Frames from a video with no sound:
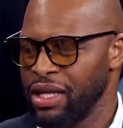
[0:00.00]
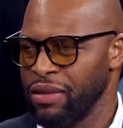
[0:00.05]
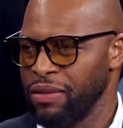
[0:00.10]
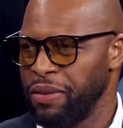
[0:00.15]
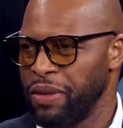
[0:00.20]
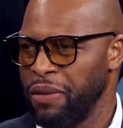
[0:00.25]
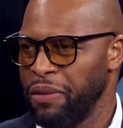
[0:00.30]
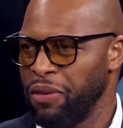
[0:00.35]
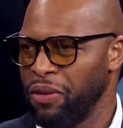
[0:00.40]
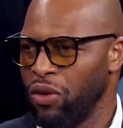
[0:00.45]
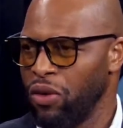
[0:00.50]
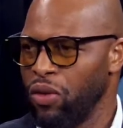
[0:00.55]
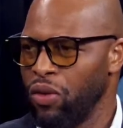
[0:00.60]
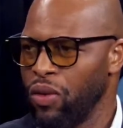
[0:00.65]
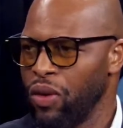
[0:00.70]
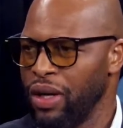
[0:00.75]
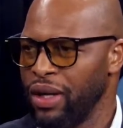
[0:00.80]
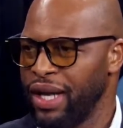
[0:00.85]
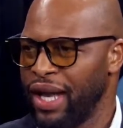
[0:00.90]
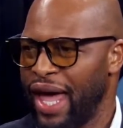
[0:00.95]
People who
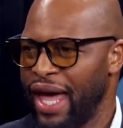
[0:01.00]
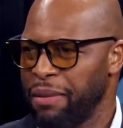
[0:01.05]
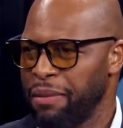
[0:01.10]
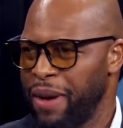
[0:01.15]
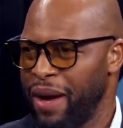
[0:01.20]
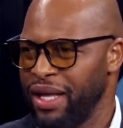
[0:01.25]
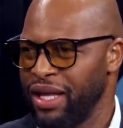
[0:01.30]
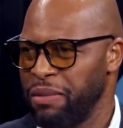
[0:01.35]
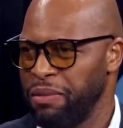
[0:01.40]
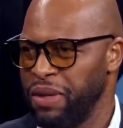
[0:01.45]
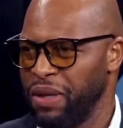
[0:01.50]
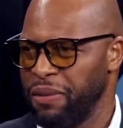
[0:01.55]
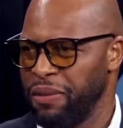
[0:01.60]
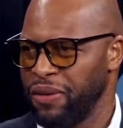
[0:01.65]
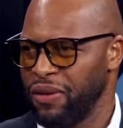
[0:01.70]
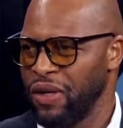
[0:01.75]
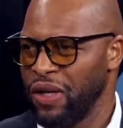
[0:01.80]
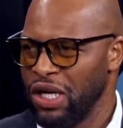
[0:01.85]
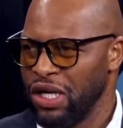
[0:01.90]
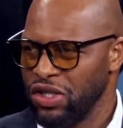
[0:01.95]
want like-minded
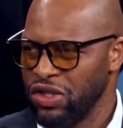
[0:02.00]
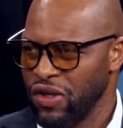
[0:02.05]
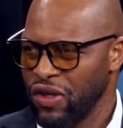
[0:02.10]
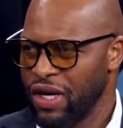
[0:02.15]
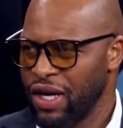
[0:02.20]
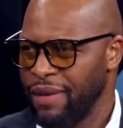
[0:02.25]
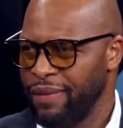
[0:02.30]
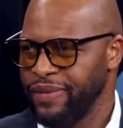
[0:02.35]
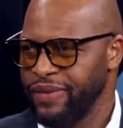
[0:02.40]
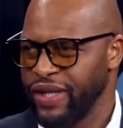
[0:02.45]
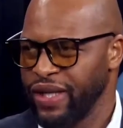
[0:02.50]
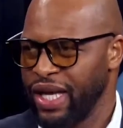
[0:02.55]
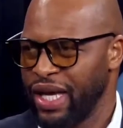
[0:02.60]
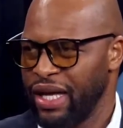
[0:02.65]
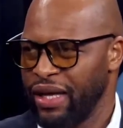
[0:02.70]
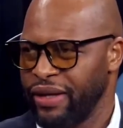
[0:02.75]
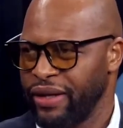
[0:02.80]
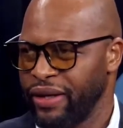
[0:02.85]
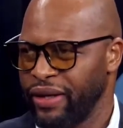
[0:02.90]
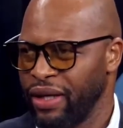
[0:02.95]
people to come
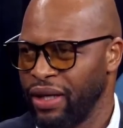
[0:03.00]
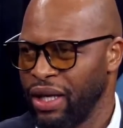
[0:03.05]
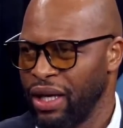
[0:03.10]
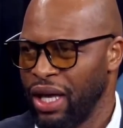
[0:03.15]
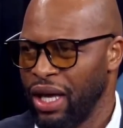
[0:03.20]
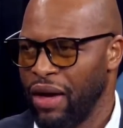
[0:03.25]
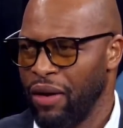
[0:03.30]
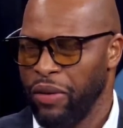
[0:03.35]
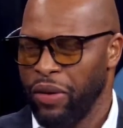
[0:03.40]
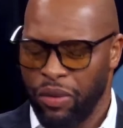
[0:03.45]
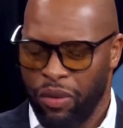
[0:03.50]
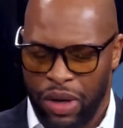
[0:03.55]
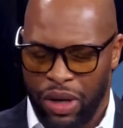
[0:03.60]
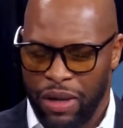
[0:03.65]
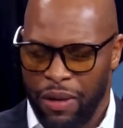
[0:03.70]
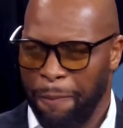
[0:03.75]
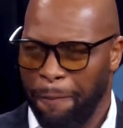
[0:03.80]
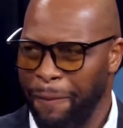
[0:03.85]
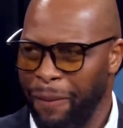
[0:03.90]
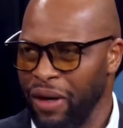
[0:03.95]
together. We want
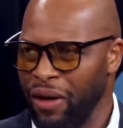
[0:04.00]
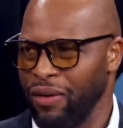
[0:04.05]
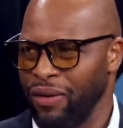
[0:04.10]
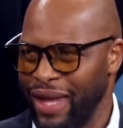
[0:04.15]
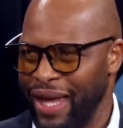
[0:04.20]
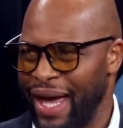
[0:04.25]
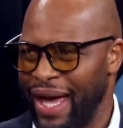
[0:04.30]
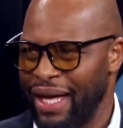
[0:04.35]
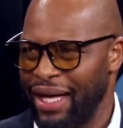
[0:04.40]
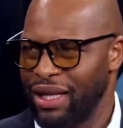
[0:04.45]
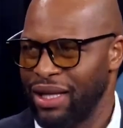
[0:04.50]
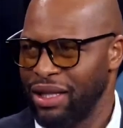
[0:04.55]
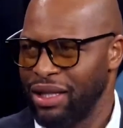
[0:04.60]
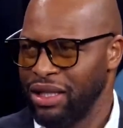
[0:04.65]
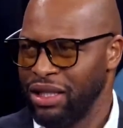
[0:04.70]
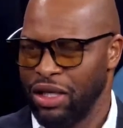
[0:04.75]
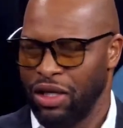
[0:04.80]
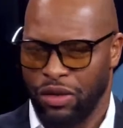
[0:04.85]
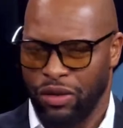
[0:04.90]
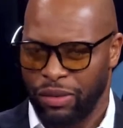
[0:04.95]
to build that.
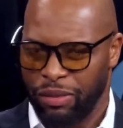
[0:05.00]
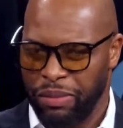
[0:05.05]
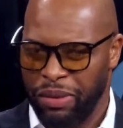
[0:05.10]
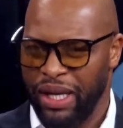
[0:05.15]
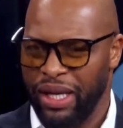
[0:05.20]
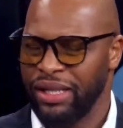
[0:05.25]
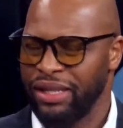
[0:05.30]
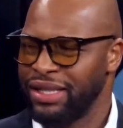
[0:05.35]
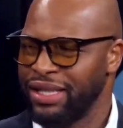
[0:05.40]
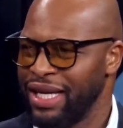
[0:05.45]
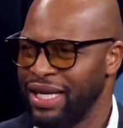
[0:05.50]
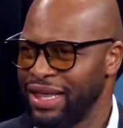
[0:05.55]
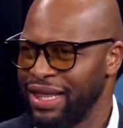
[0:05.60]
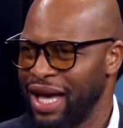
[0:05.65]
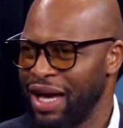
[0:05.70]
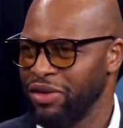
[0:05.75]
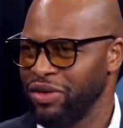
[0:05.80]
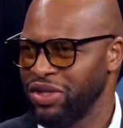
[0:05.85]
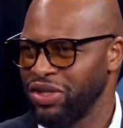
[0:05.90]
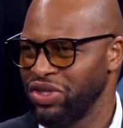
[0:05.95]
Being
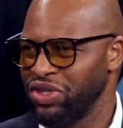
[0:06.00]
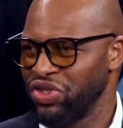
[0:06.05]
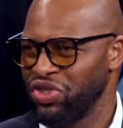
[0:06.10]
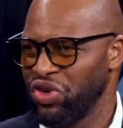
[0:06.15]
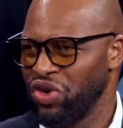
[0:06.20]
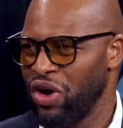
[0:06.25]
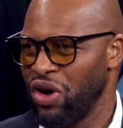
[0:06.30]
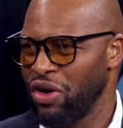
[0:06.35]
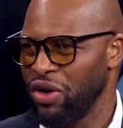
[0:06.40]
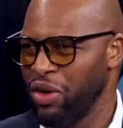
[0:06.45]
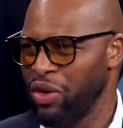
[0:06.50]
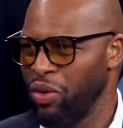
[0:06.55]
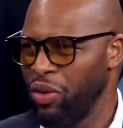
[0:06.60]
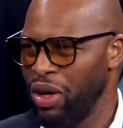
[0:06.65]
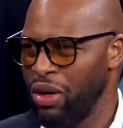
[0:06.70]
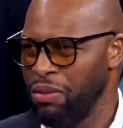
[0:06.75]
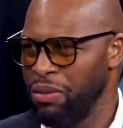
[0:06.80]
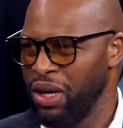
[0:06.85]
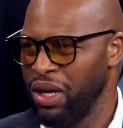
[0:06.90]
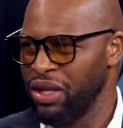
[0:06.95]
10,000 strong in
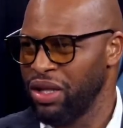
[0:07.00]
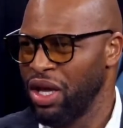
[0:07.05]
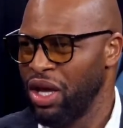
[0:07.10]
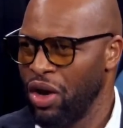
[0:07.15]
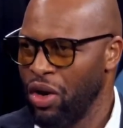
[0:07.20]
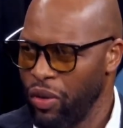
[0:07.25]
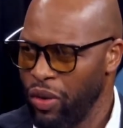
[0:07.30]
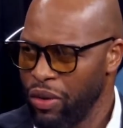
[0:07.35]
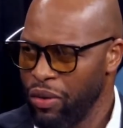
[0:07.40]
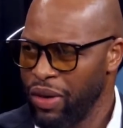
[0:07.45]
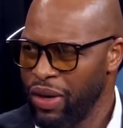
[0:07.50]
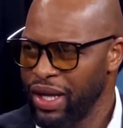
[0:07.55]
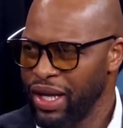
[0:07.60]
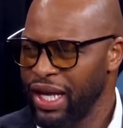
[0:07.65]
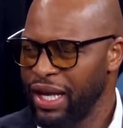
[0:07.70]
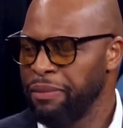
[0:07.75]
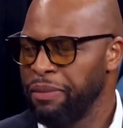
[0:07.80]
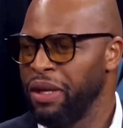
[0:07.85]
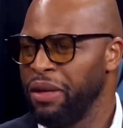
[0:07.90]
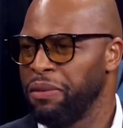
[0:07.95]
1 month, we want to
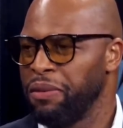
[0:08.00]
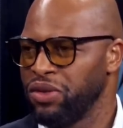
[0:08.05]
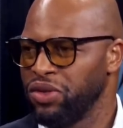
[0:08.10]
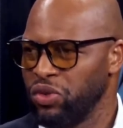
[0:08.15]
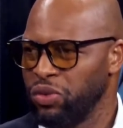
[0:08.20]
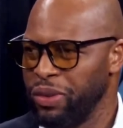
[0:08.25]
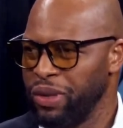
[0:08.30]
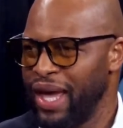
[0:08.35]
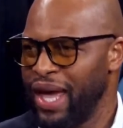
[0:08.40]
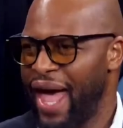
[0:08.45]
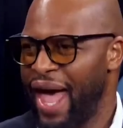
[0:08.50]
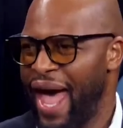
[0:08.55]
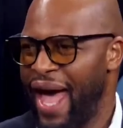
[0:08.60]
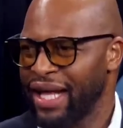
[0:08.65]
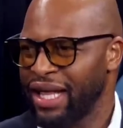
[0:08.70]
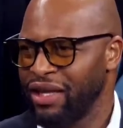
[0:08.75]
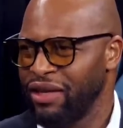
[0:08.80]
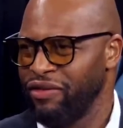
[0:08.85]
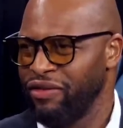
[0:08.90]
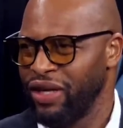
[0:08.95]
get people to be
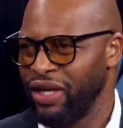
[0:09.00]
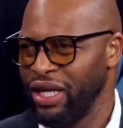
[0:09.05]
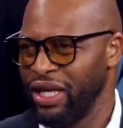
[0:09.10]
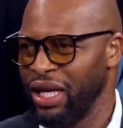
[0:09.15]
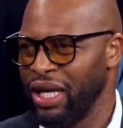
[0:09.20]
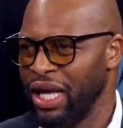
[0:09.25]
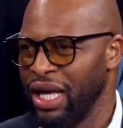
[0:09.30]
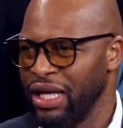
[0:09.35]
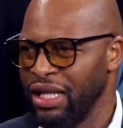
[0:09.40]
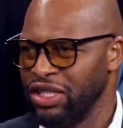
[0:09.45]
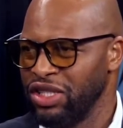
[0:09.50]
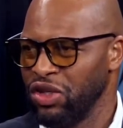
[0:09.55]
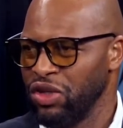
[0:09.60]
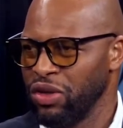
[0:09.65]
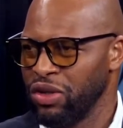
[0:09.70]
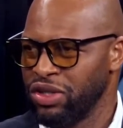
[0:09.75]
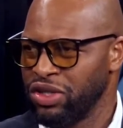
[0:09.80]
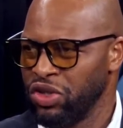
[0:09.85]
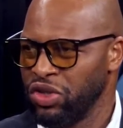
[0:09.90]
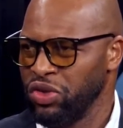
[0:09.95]
actively to
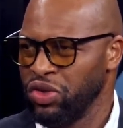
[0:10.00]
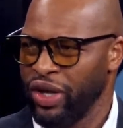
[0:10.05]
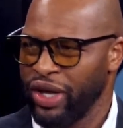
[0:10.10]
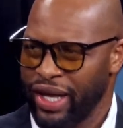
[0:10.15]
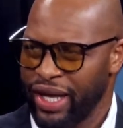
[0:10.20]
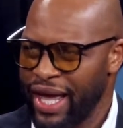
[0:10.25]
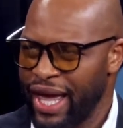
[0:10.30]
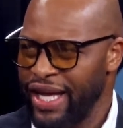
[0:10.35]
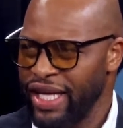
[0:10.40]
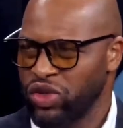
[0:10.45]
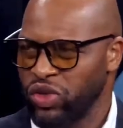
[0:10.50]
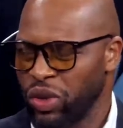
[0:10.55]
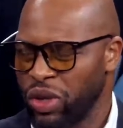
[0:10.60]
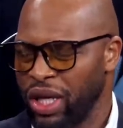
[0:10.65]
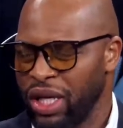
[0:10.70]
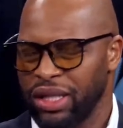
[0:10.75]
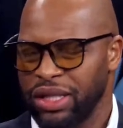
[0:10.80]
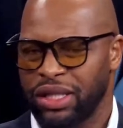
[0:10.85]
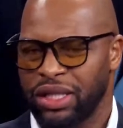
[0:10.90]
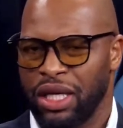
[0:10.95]
engage with
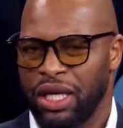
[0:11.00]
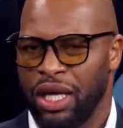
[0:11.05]
us.